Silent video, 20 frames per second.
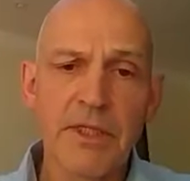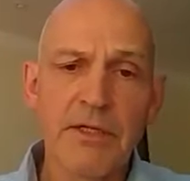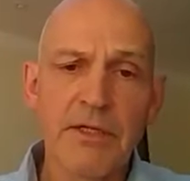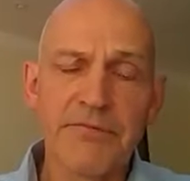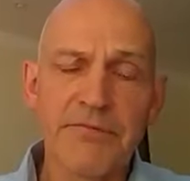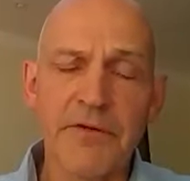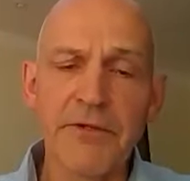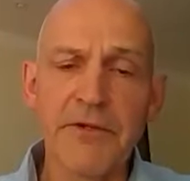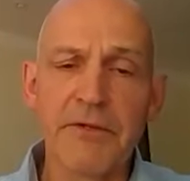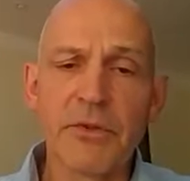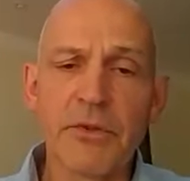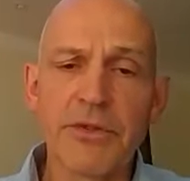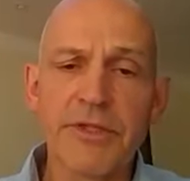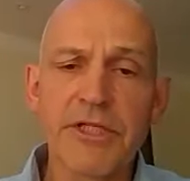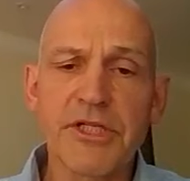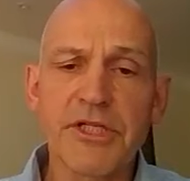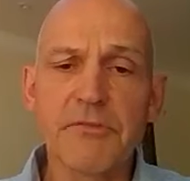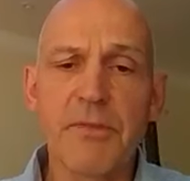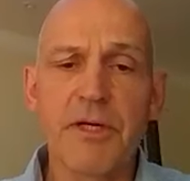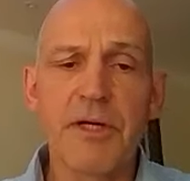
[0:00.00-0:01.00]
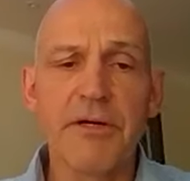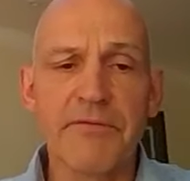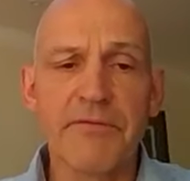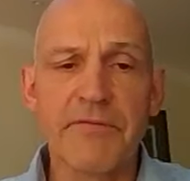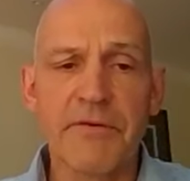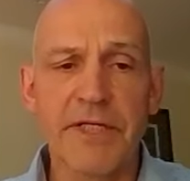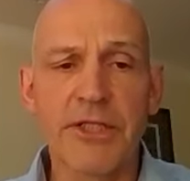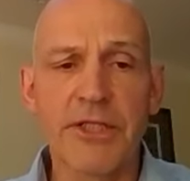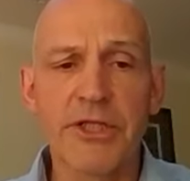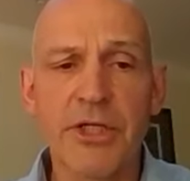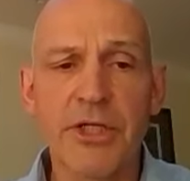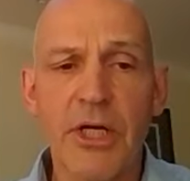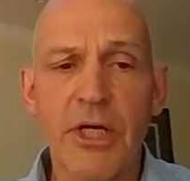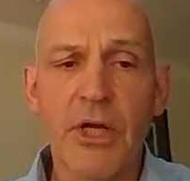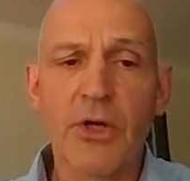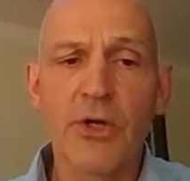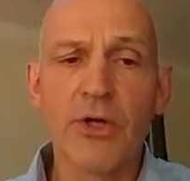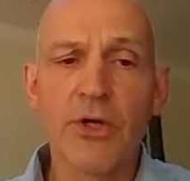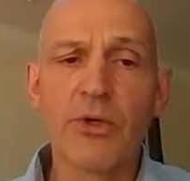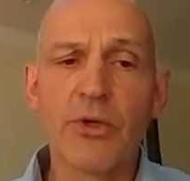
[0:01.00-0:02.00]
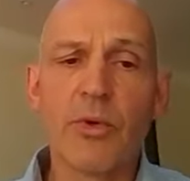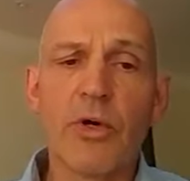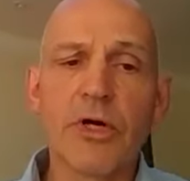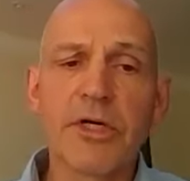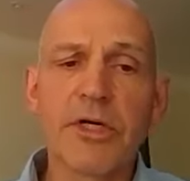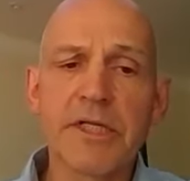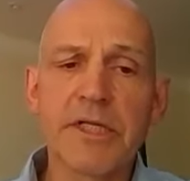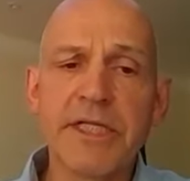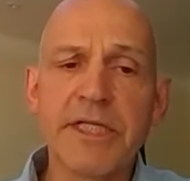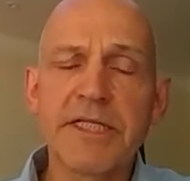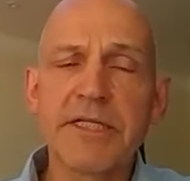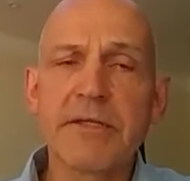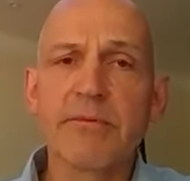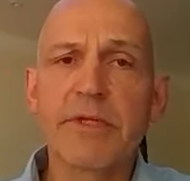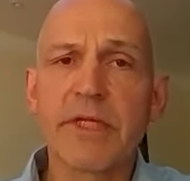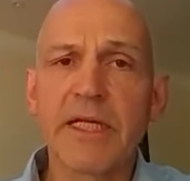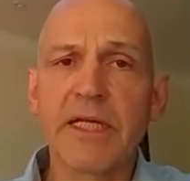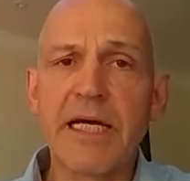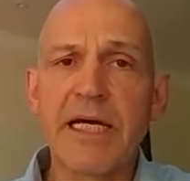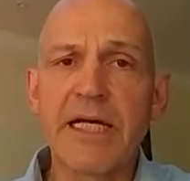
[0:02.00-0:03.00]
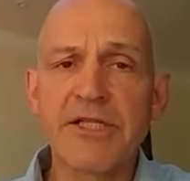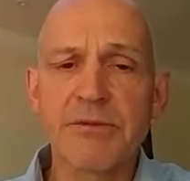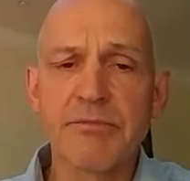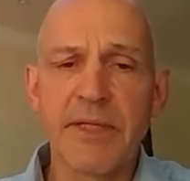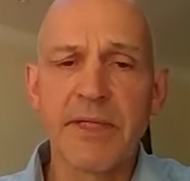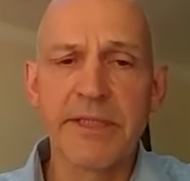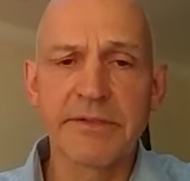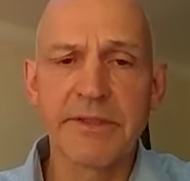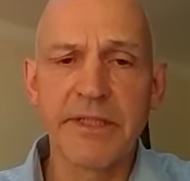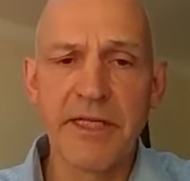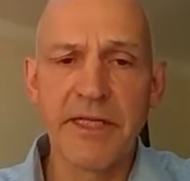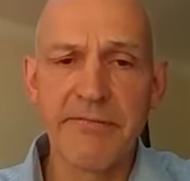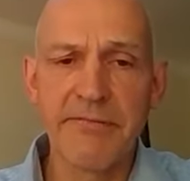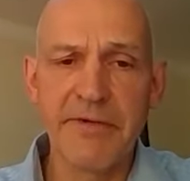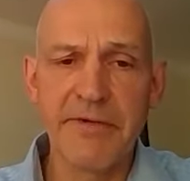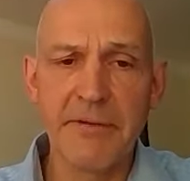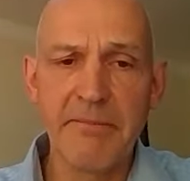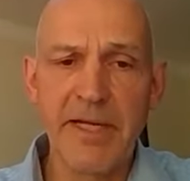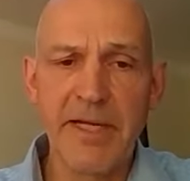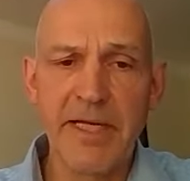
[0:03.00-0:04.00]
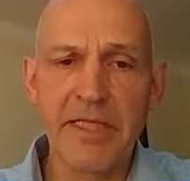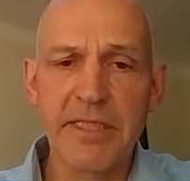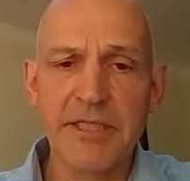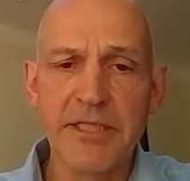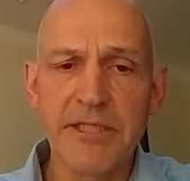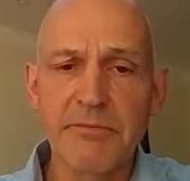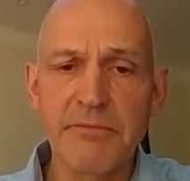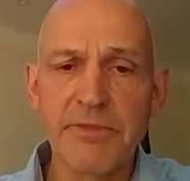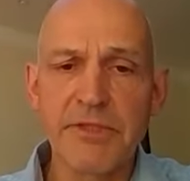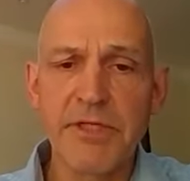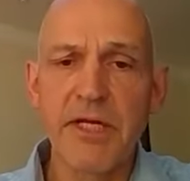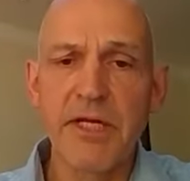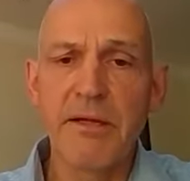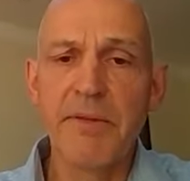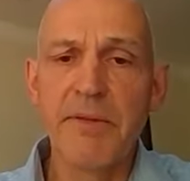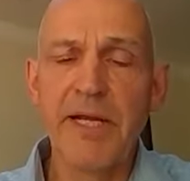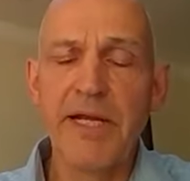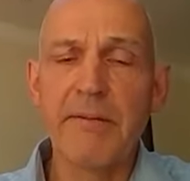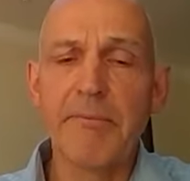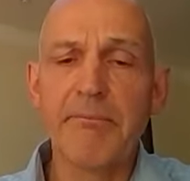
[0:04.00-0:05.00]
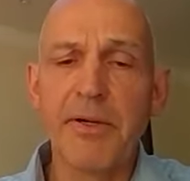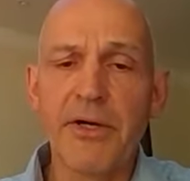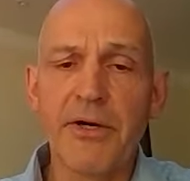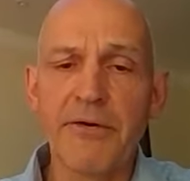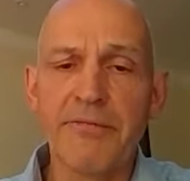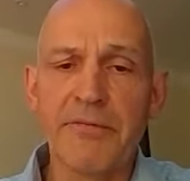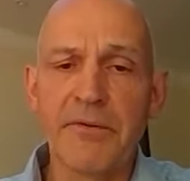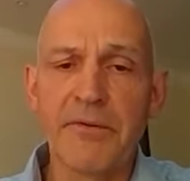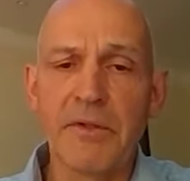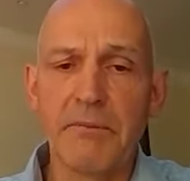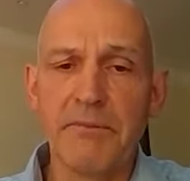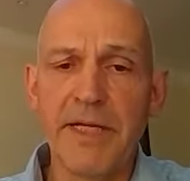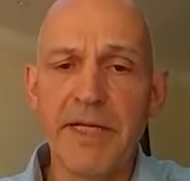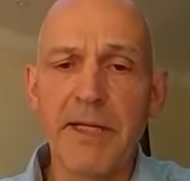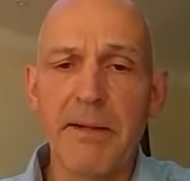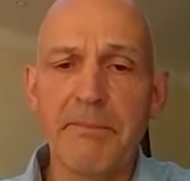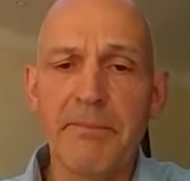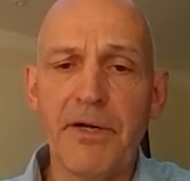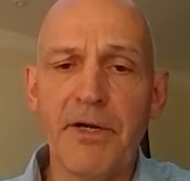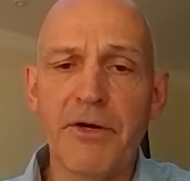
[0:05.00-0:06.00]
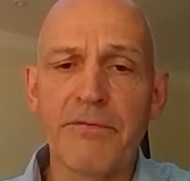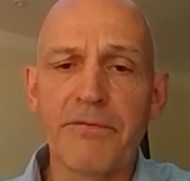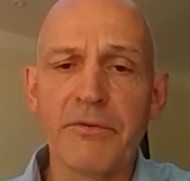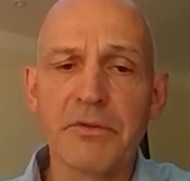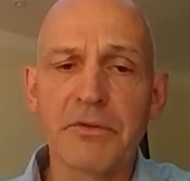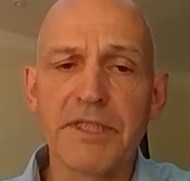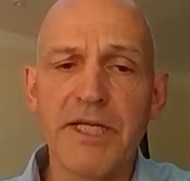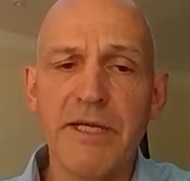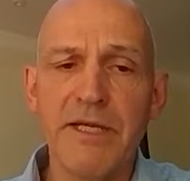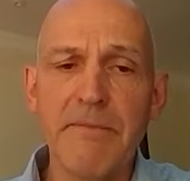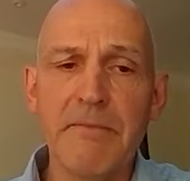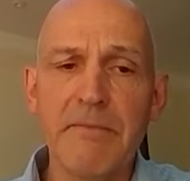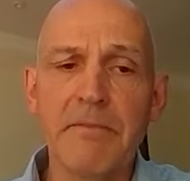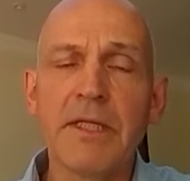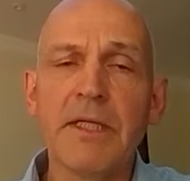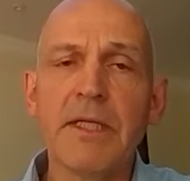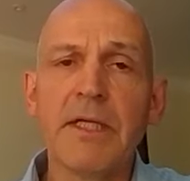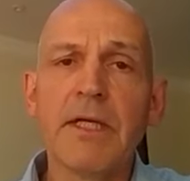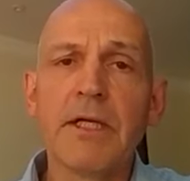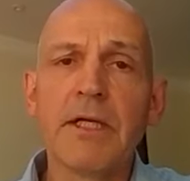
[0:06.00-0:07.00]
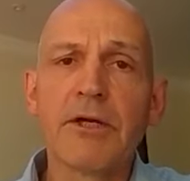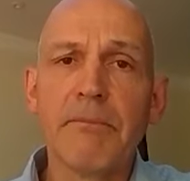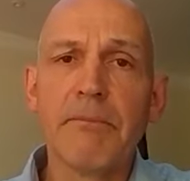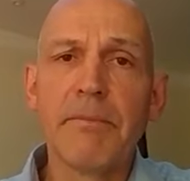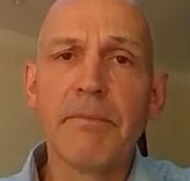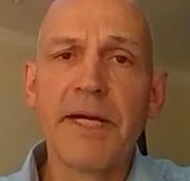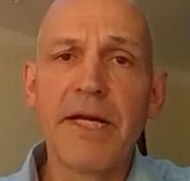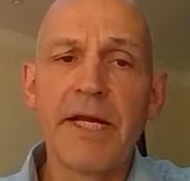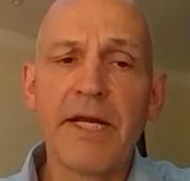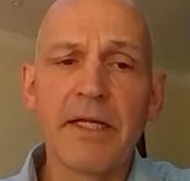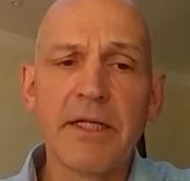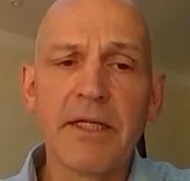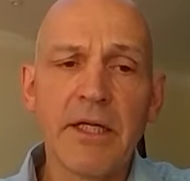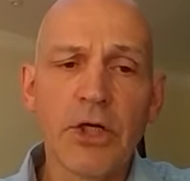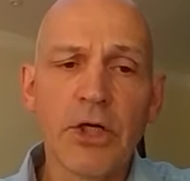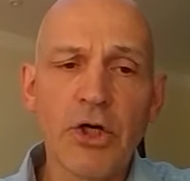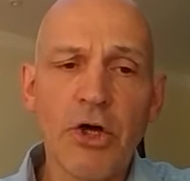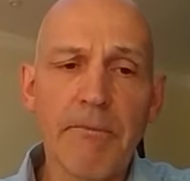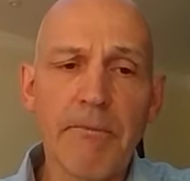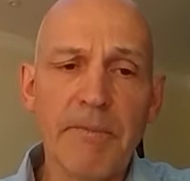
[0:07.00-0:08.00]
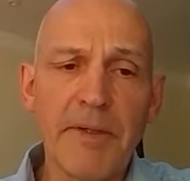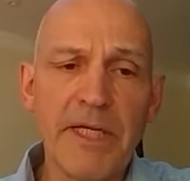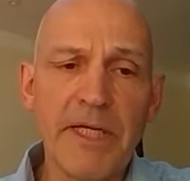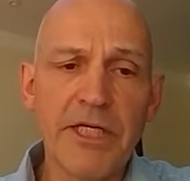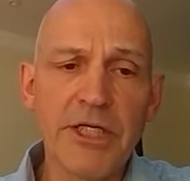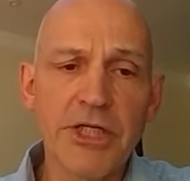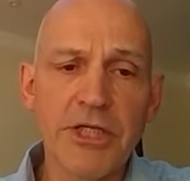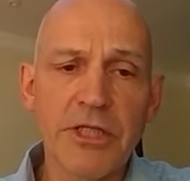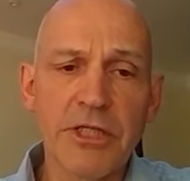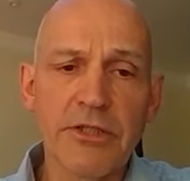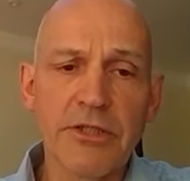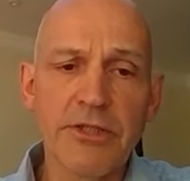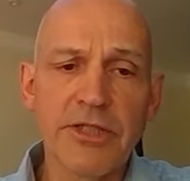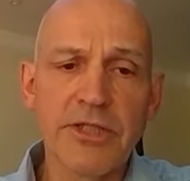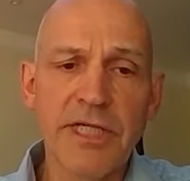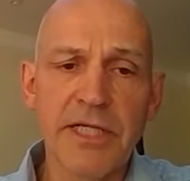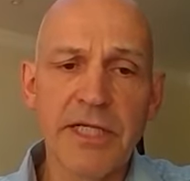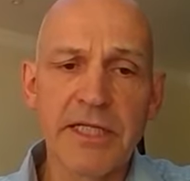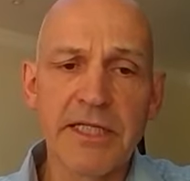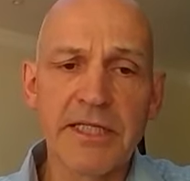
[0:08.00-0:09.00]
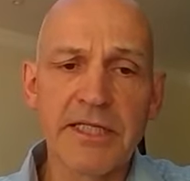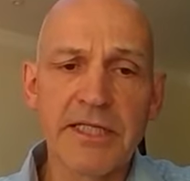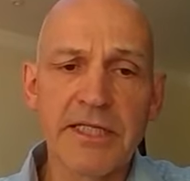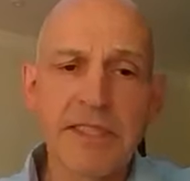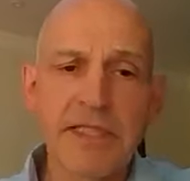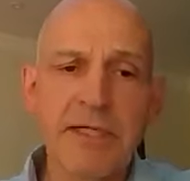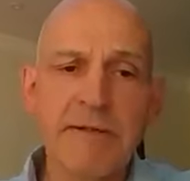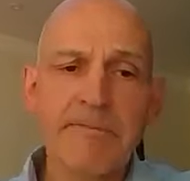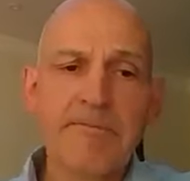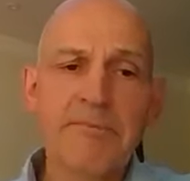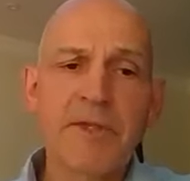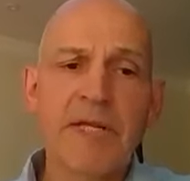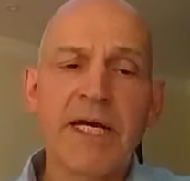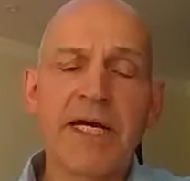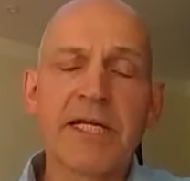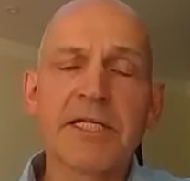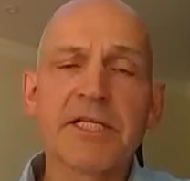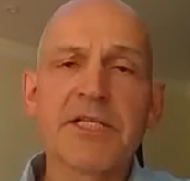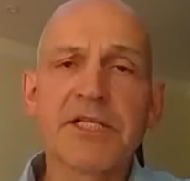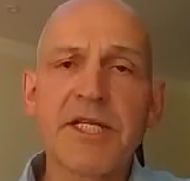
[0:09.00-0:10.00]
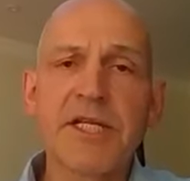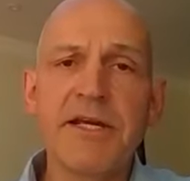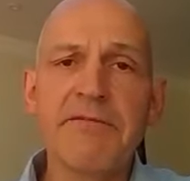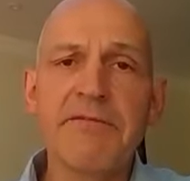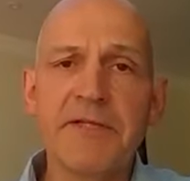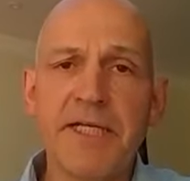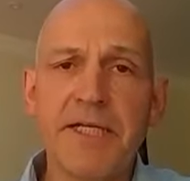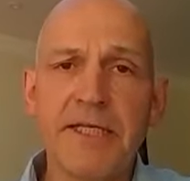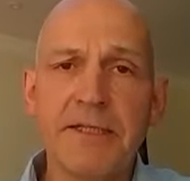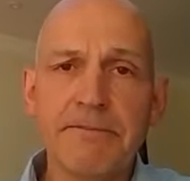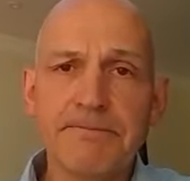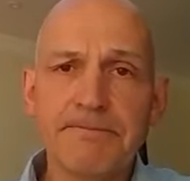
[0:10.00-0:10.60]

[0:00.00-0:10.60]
Furthermore, the smart fridge coordinating with the last mile delivery mechanisms make a powerful team combining combination utility and safety.